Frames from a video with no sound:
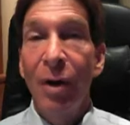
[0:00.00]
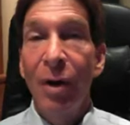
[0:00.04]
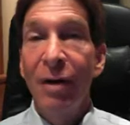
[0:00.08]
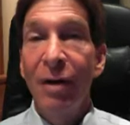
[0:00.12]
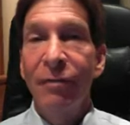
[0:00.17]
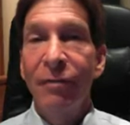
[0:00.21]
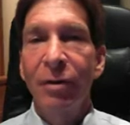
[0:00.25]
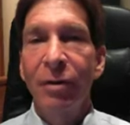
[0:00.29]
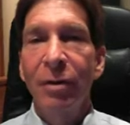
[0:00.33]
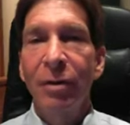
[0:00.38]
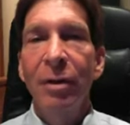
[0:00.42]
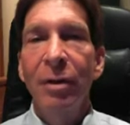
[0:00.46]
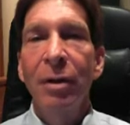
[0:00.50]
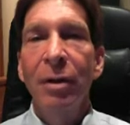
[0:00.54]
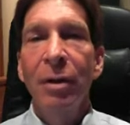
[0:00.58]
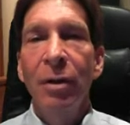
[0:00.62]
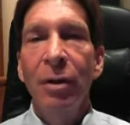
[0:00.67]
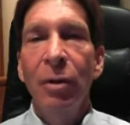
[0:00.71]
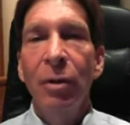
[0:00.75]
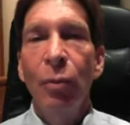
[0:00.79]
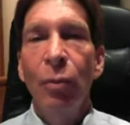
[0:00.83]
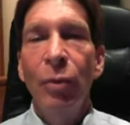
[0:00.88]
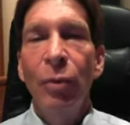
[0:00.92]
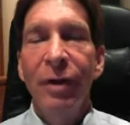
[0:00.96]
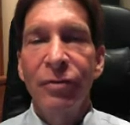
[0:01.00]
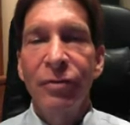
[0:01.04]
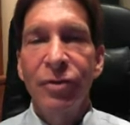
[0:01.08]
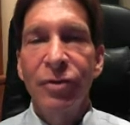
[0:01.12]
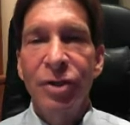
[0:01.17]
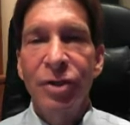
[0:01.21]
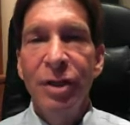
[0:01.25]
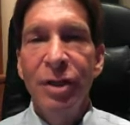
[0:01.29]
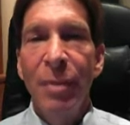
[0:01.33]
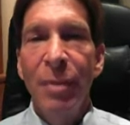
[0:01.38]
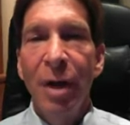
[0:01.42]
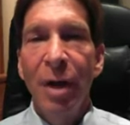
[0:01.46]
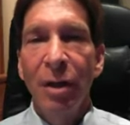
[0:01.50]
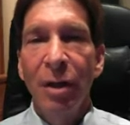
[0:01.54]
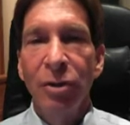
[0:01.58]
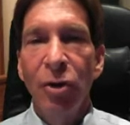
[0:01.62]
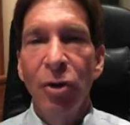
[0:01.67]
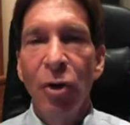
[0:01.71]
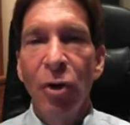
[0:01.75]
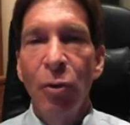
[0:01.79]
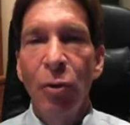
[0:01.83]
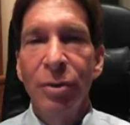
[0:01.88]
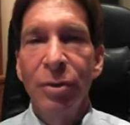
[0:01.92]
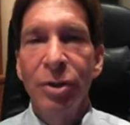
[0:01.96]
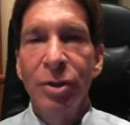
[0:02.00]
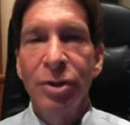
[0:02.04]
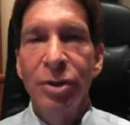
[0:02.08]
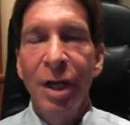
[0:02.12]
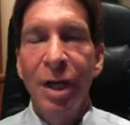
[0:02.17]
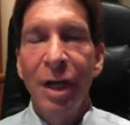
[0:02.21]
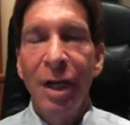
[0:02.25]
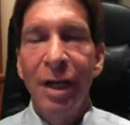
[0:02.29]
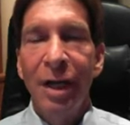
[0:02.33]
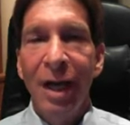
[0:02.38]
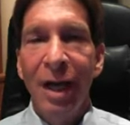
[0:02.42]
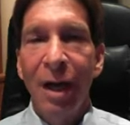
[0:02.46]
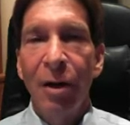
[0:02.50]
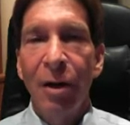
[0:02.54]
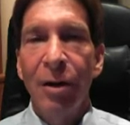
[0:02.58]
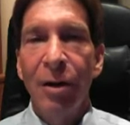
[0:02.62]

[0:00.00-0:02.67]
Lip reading: However, we have seen melanomas